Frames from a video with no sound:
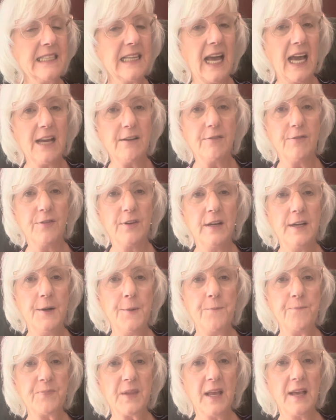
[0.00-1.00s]
life
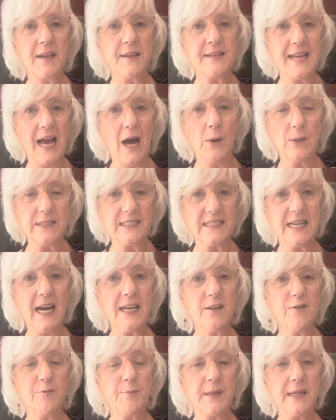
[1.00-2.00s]
now
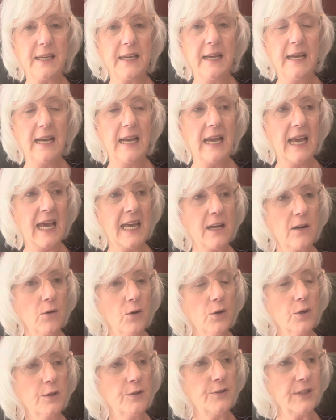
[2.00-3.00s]
inside of me. And in
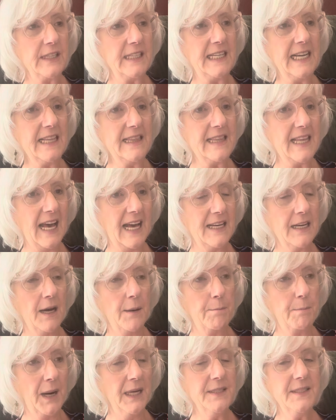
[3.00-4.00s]
order to get that
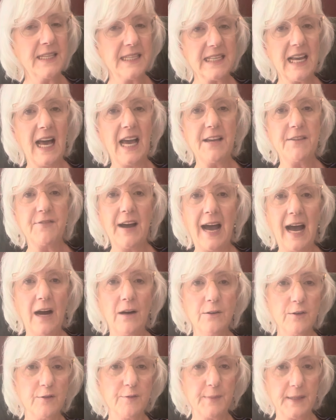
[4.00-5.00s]
abundant life
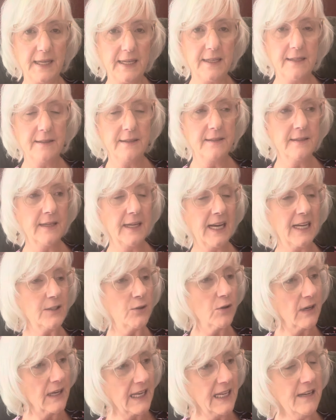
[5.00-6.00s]
out of me and
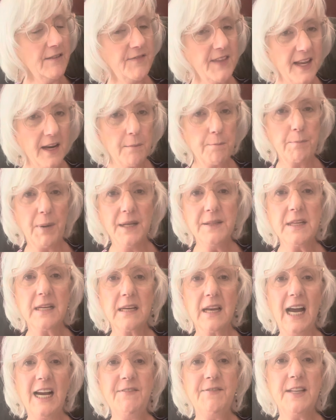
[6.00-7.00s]
to live that abundant
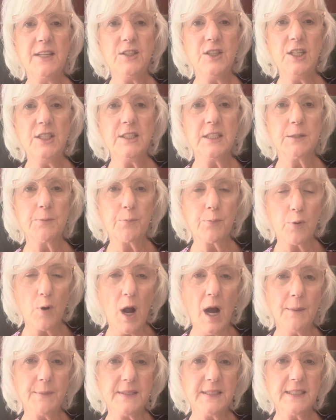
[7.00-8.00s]
life that Jesus
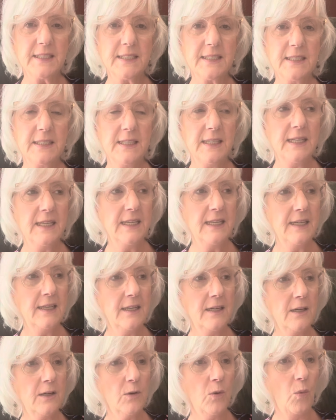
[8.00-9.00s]
promised,
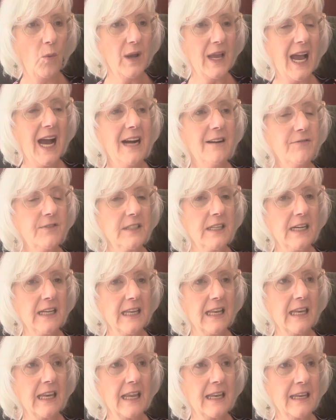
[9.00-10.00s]
we have to
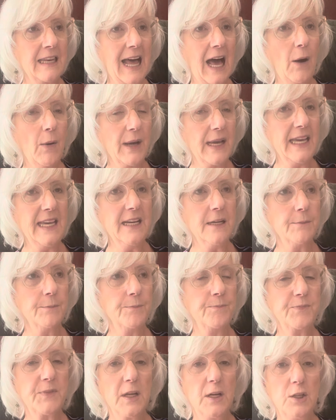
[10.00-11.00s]
allow
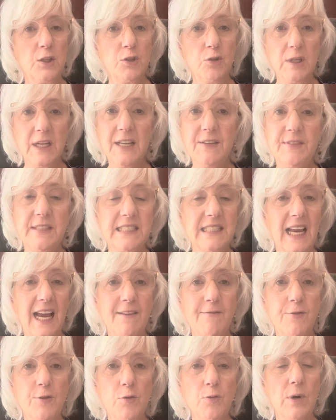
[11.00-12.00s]
him to live his
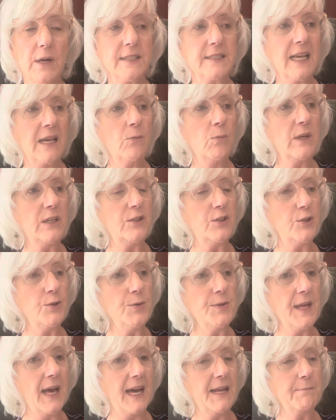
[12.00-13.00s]
life through us. And we
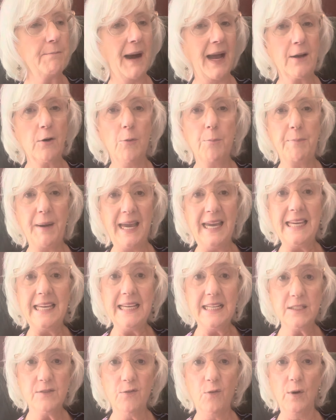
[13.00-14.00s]
do that by obeying
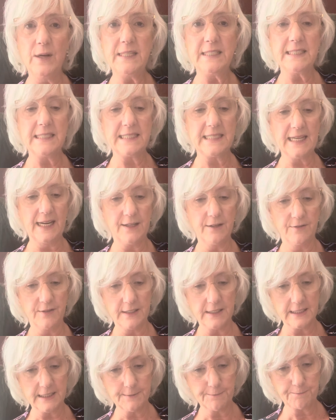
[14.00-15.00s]
his voice inside of
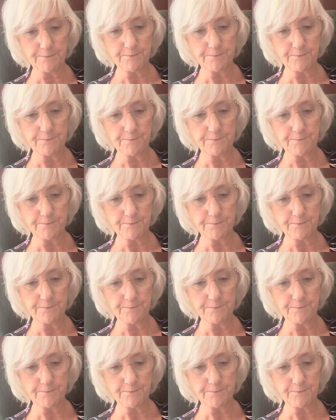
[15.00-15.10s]
us.